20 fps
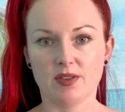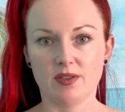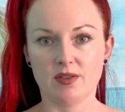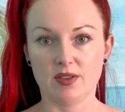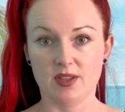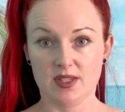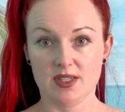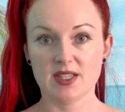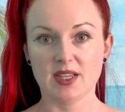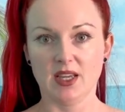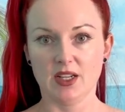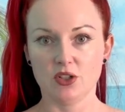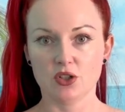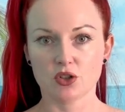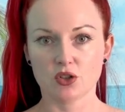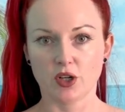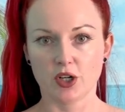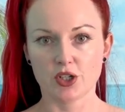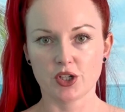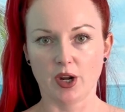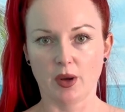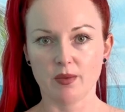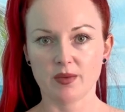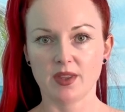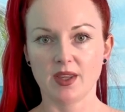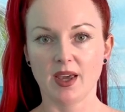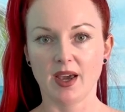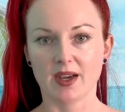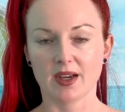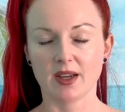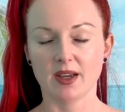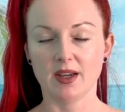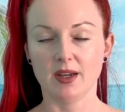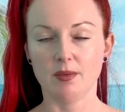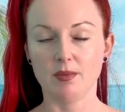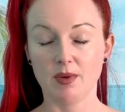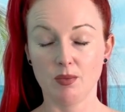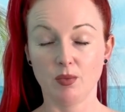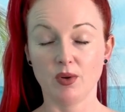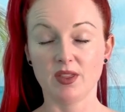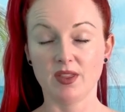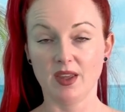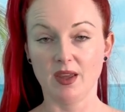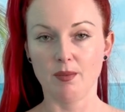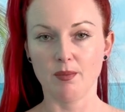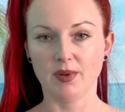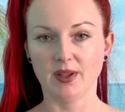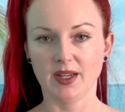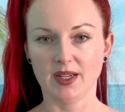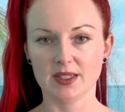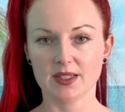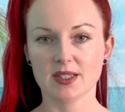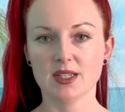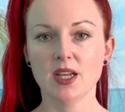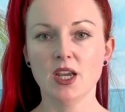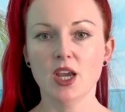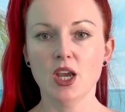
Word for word: the skin stretched out with the, um, with the implants.